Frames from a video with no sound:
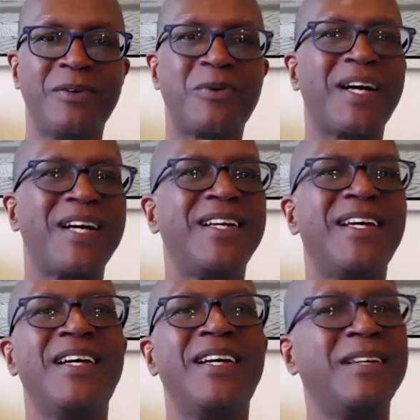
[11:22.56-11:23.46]
right?
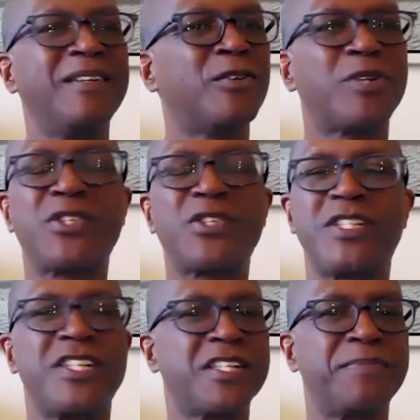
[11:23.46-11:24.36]
Chris
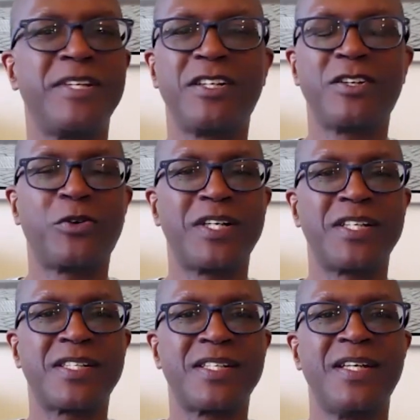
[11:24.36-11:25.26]
was just being
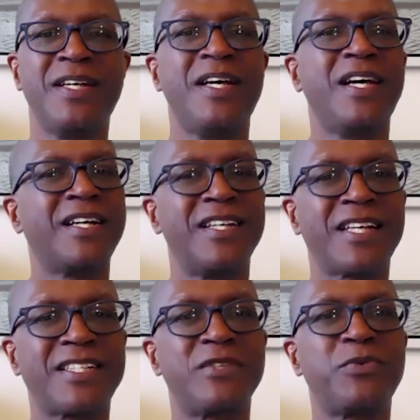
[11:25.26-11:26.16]
Chris,
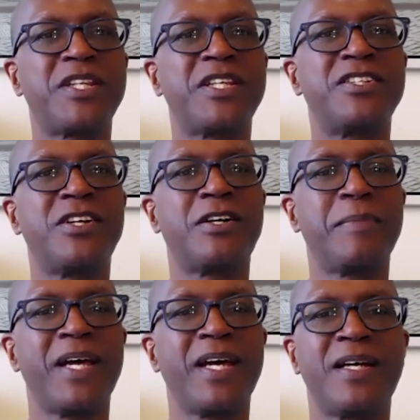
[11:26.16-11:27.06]
connected with this
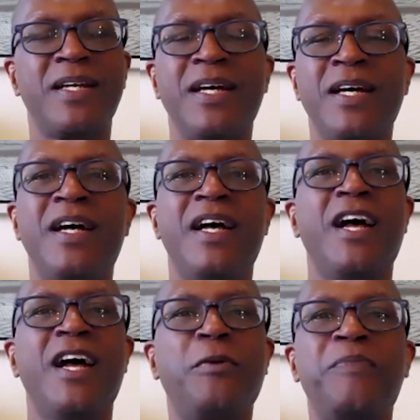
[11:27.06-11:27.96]
young man,
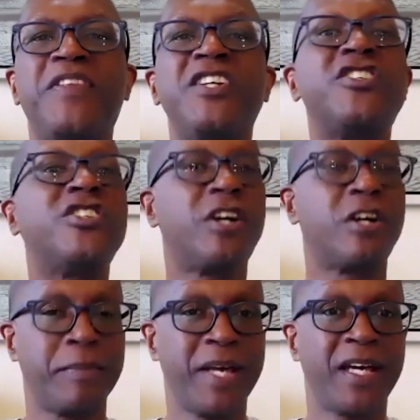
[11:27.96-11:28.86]
helped this
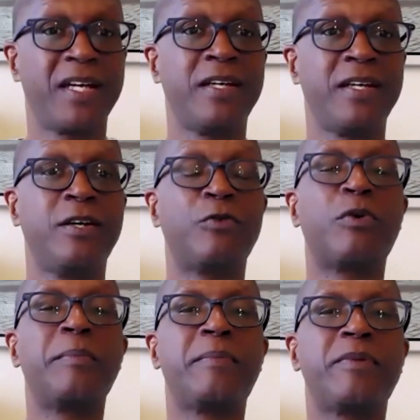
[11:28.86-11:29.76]
young man
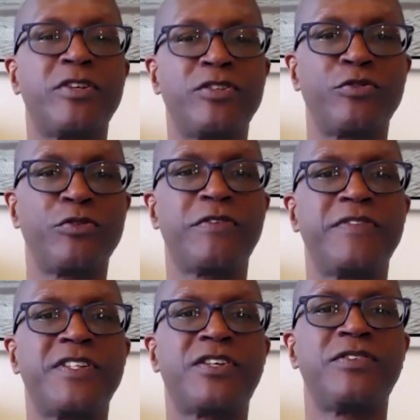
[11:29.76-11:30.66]
remember the truth of
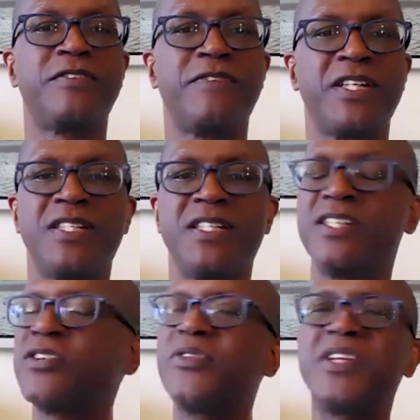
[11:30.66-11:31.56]
his own divinity.
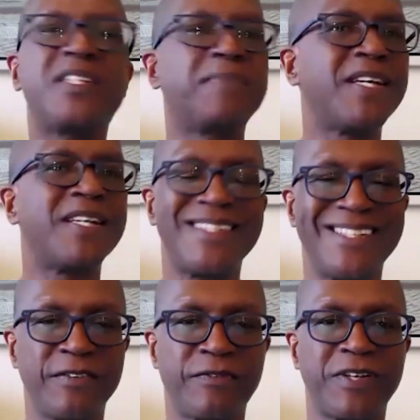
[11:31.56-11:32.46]
So this man
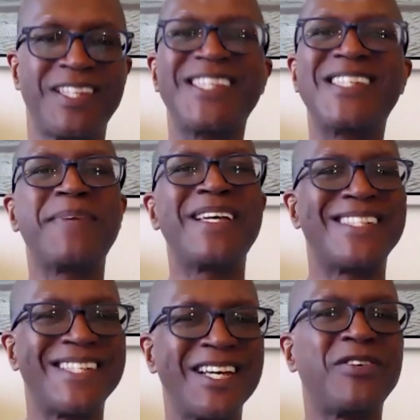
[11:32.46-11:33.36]
is different. This
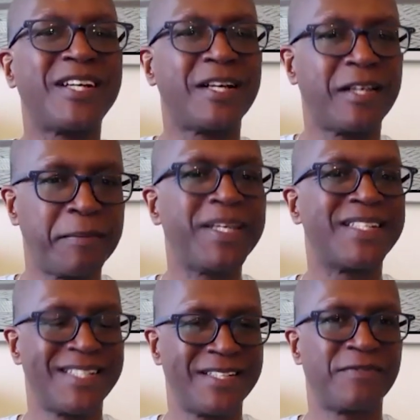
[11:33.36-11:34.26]
man's town in Colombia
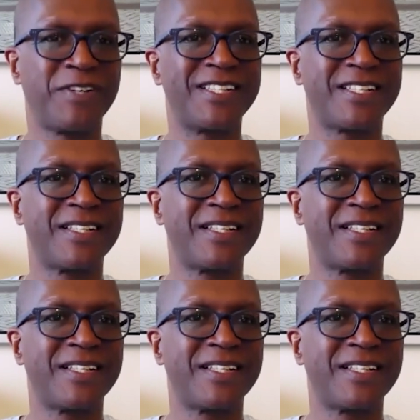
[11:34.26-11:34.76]
is different.